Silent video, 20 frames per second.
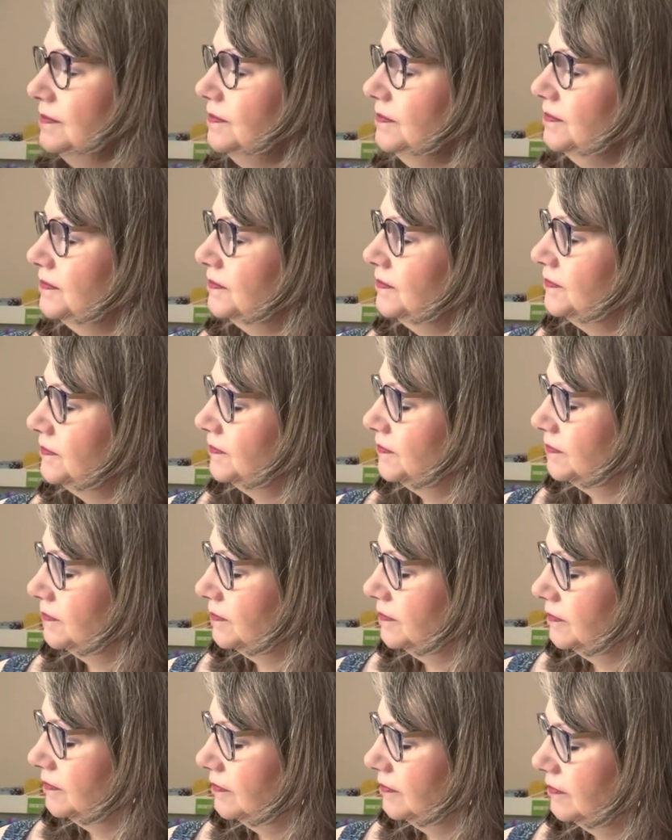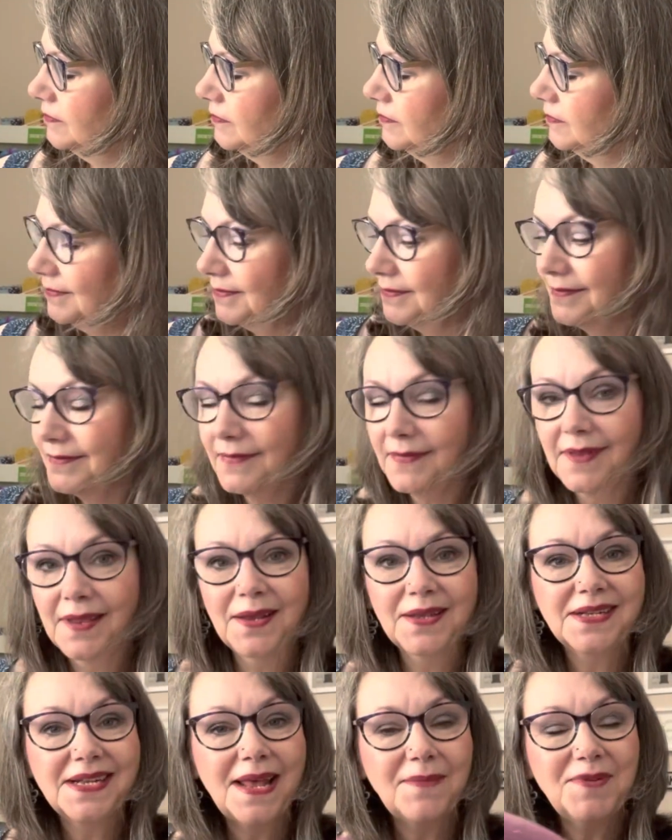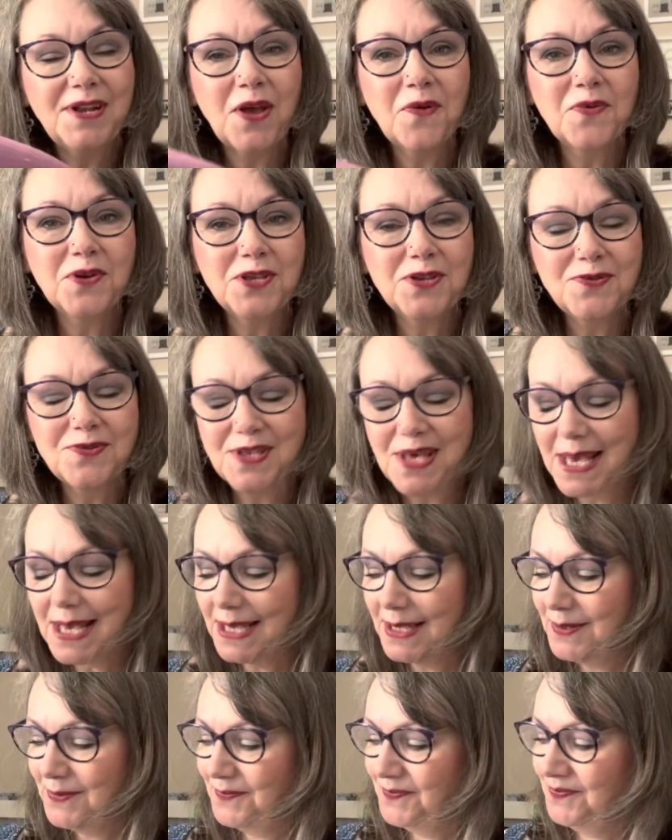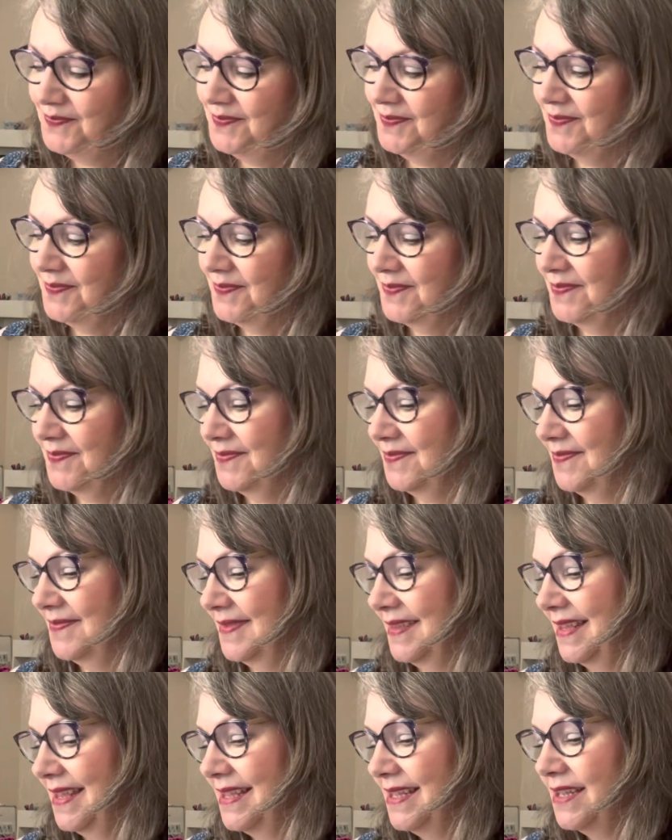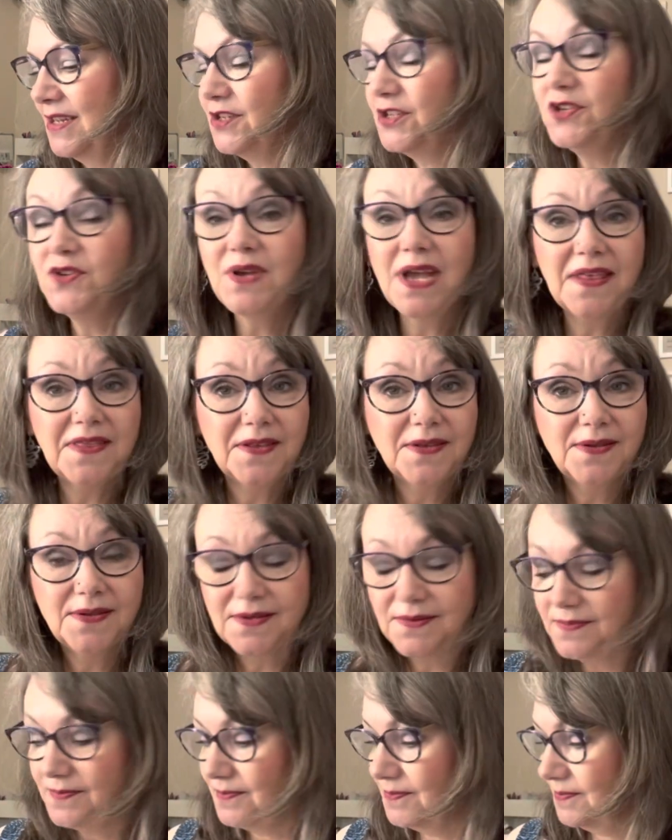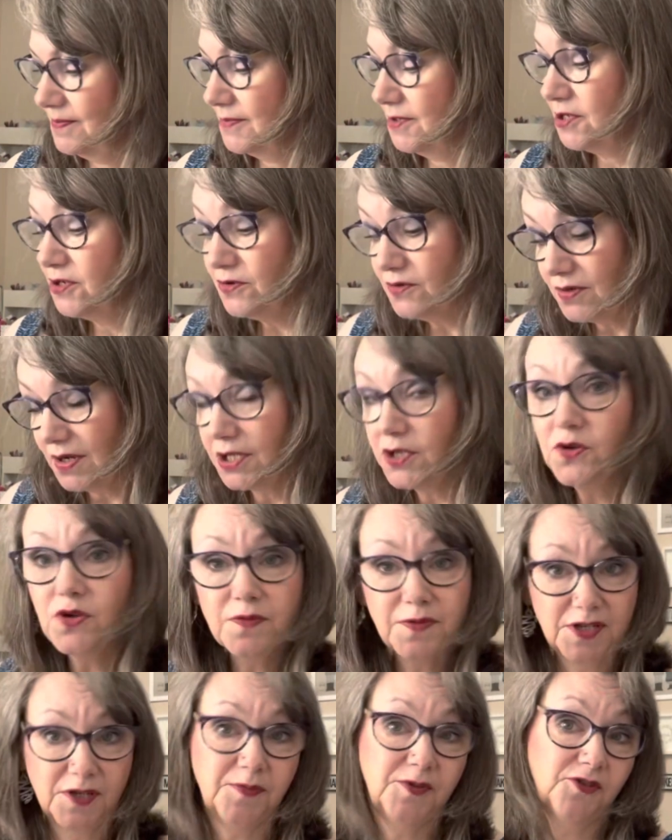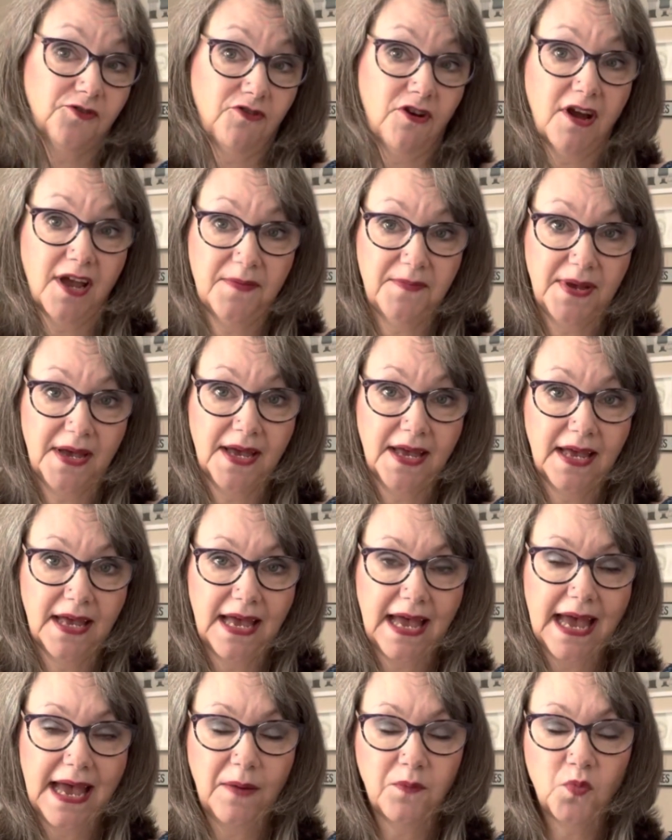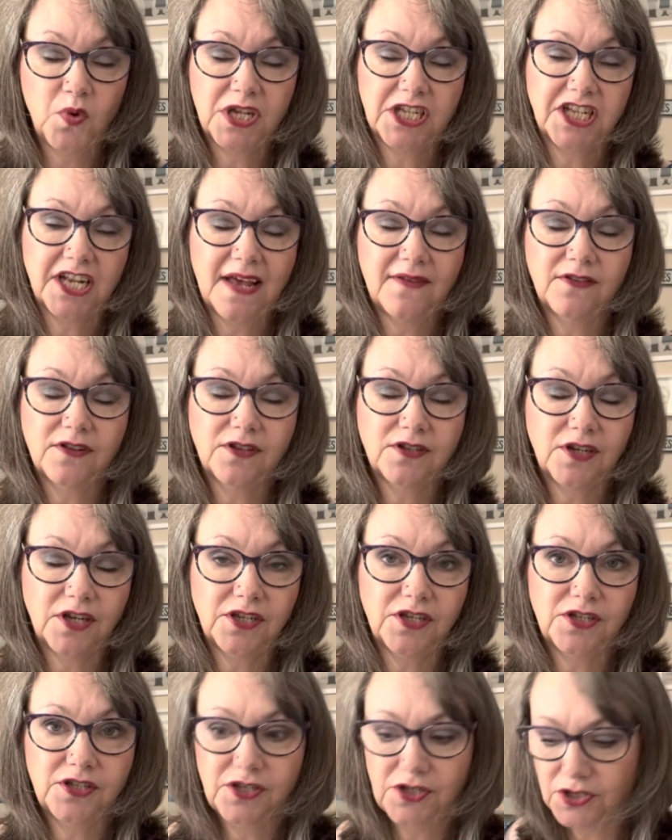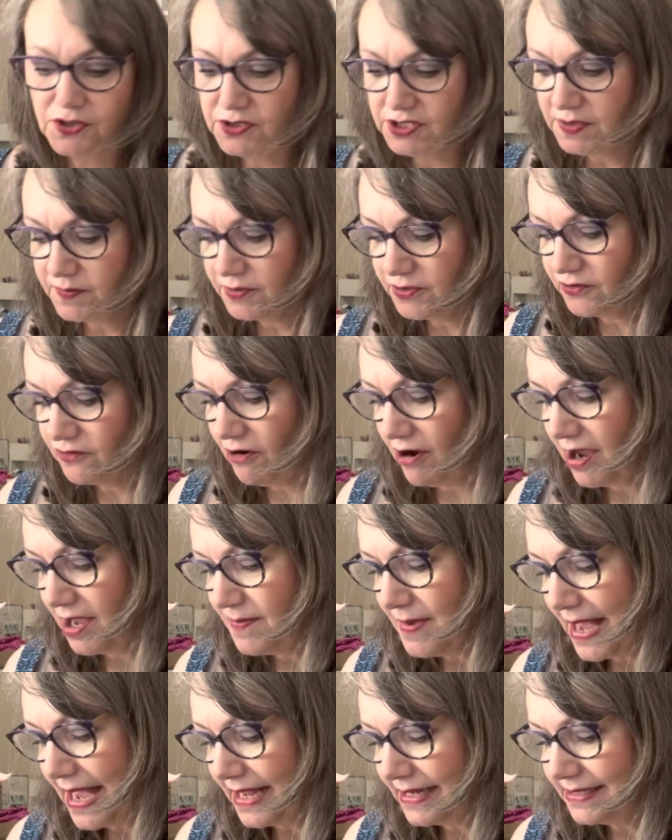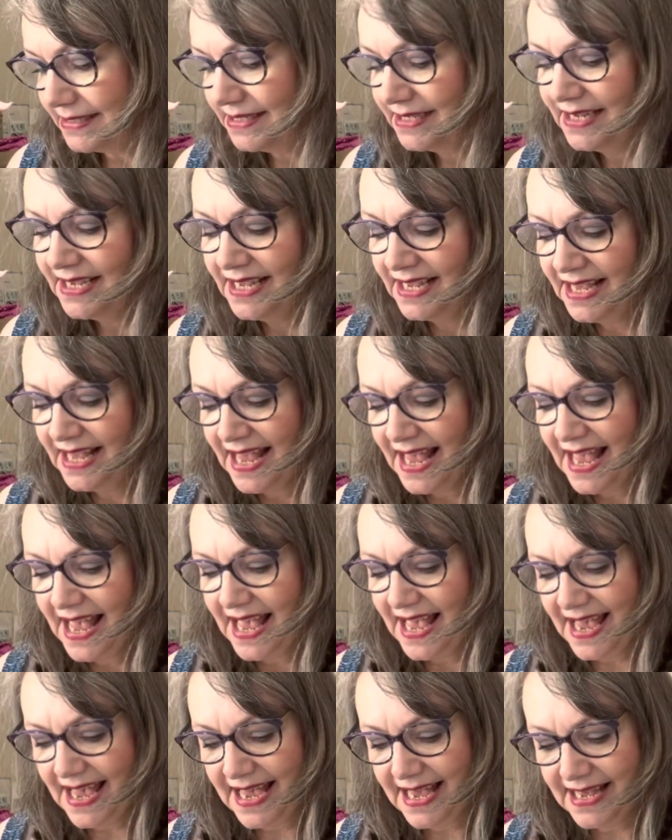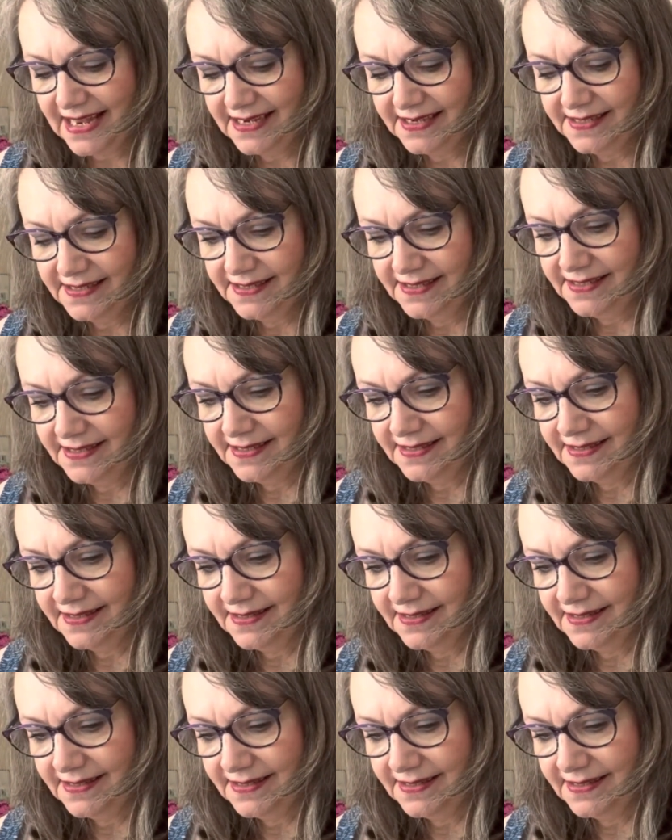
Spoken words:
Let me know what you think. Are you a subscriber, and which level do you subscribe at? And